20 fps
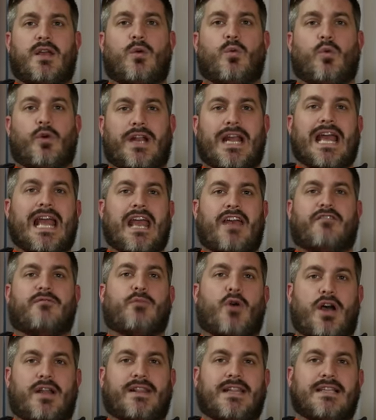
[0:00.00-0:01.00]
would I have
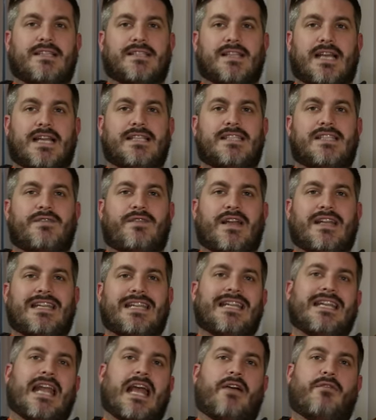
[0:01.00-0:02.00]
bought these lights if I
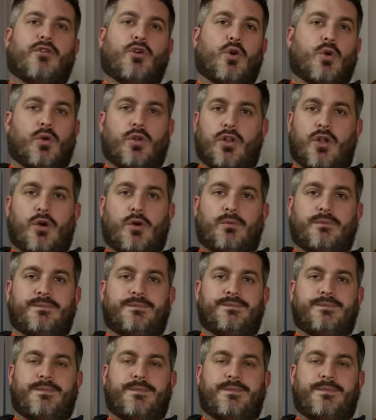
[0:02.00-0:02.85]
didn't have a Google Home?